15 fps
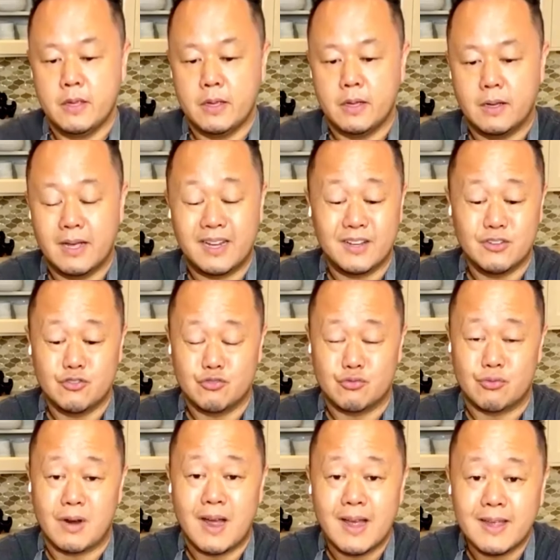I could
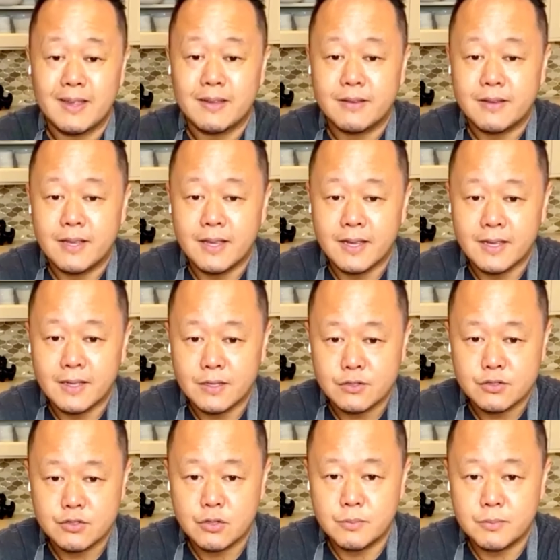dry it. There's
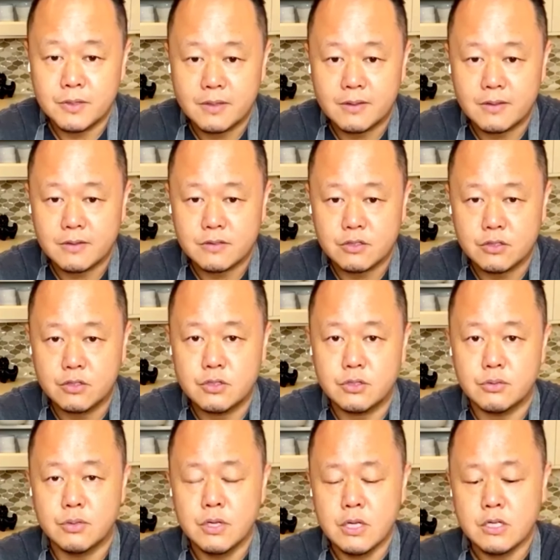so many things to do.